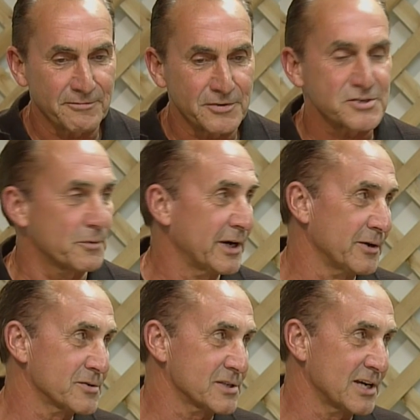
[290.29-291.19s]
first
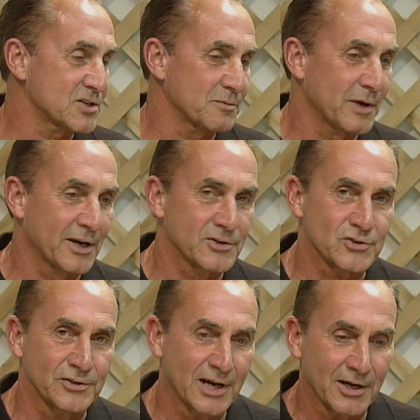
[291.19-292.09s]
radio station
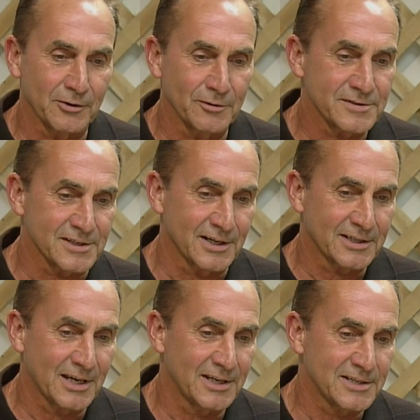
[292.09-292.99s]
manager, Don Olson
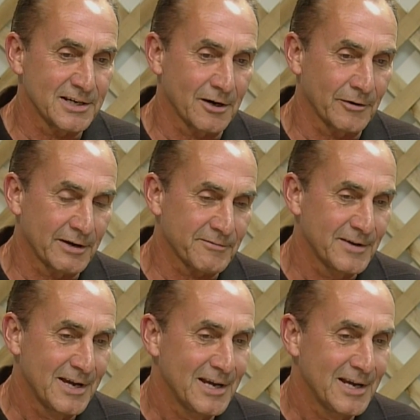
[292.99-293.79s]
at KTRF,